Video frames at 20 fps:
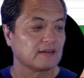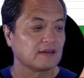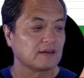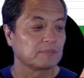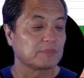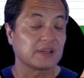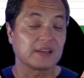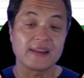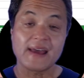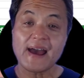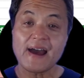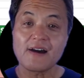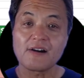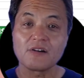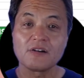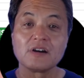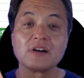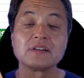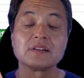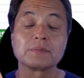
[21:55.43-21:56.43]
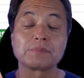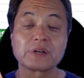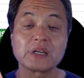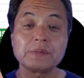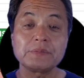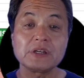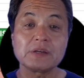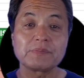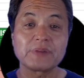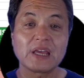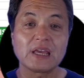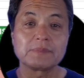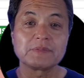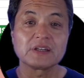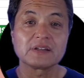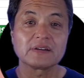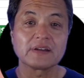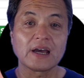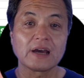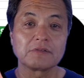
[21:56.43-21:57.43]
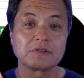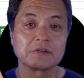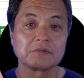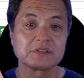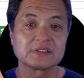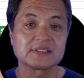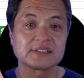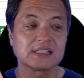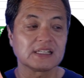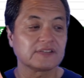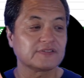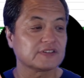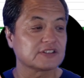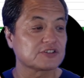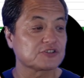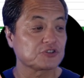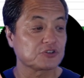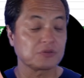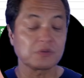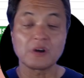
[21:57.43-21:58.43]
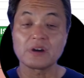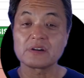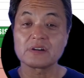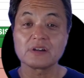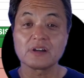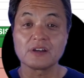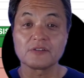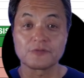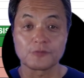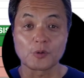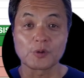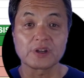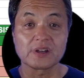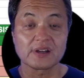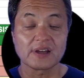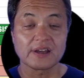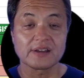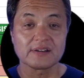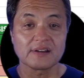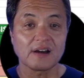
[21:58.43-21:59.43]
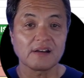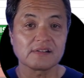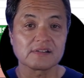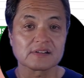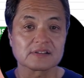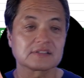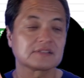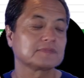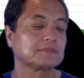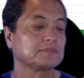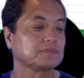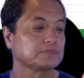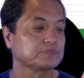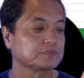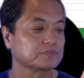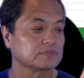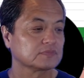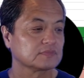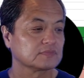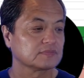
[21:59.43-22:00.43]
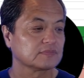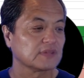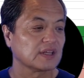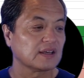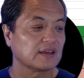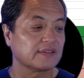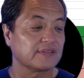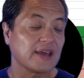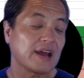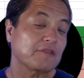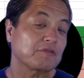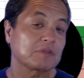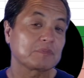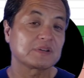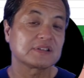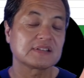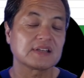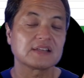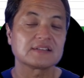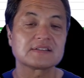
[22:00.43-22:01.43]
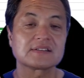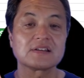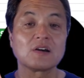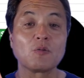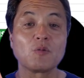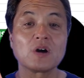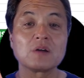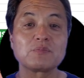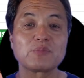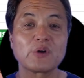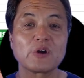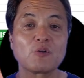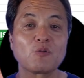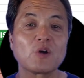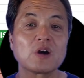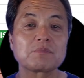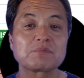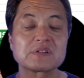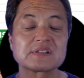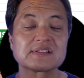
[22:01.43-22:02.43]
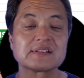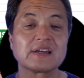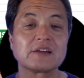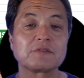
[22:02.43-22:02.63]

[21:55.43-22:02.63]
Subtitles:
But now, the premium payment I would receive is $249. And that represents a 1.1%